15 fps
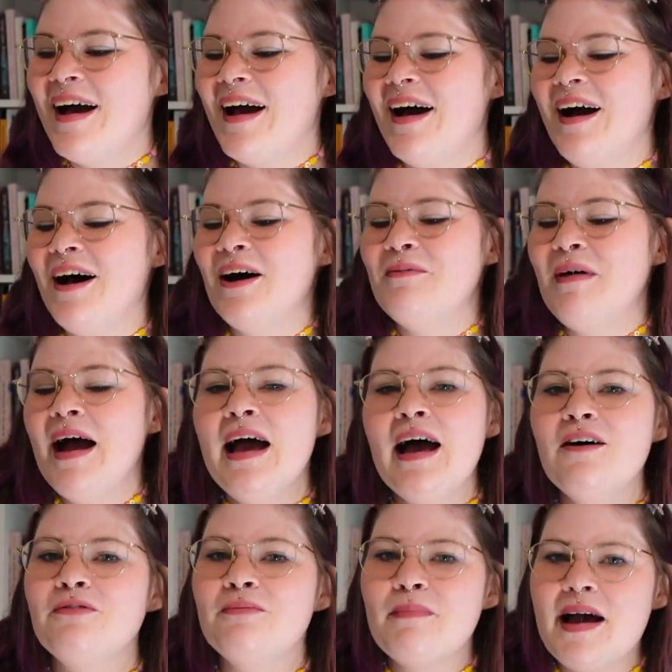I
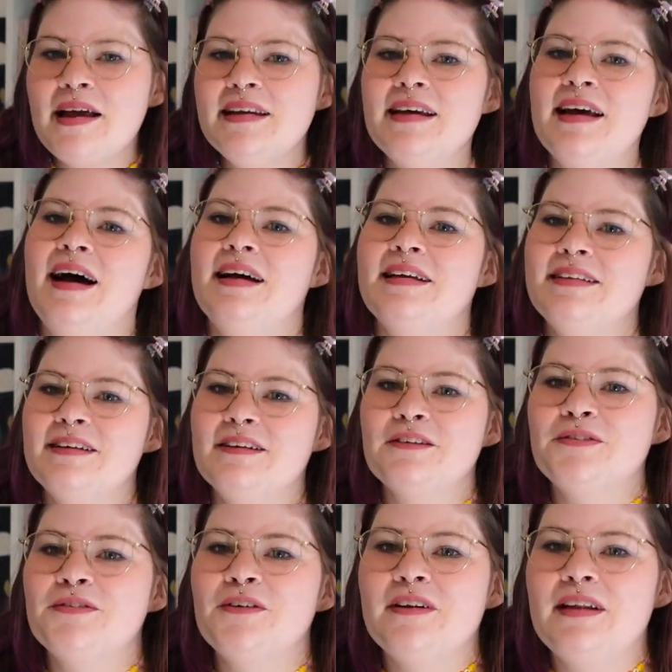have many
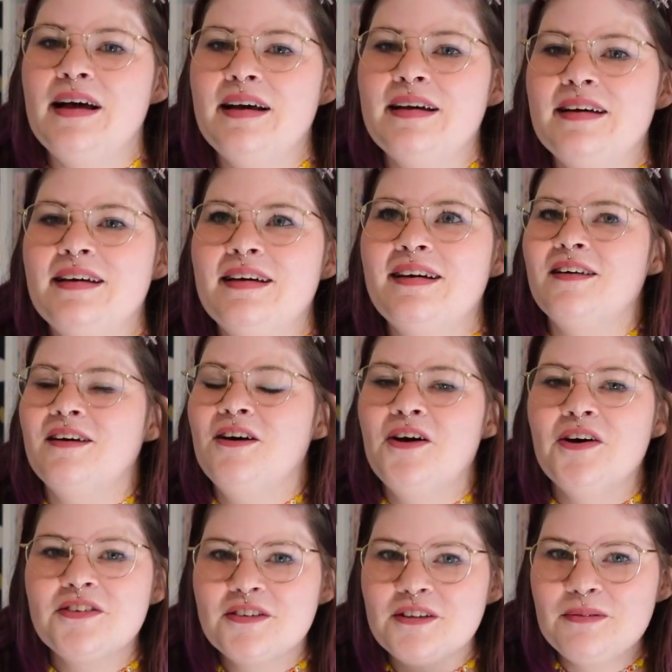ideas for like
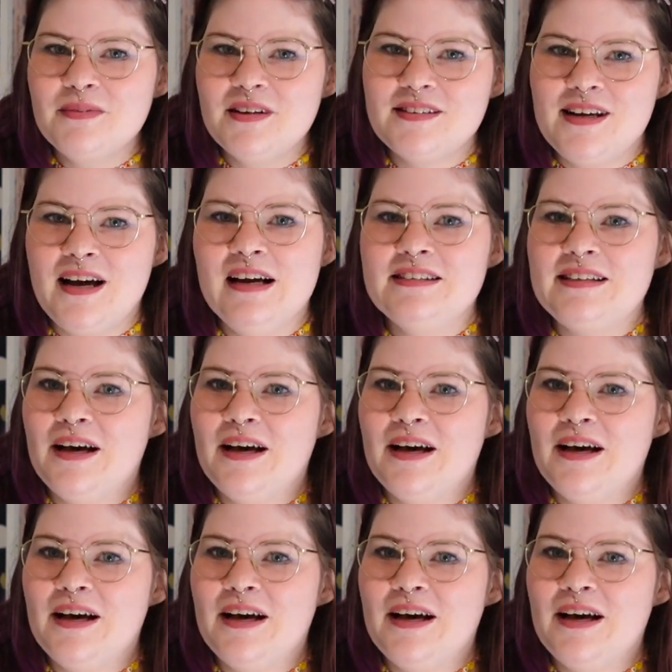custom designs.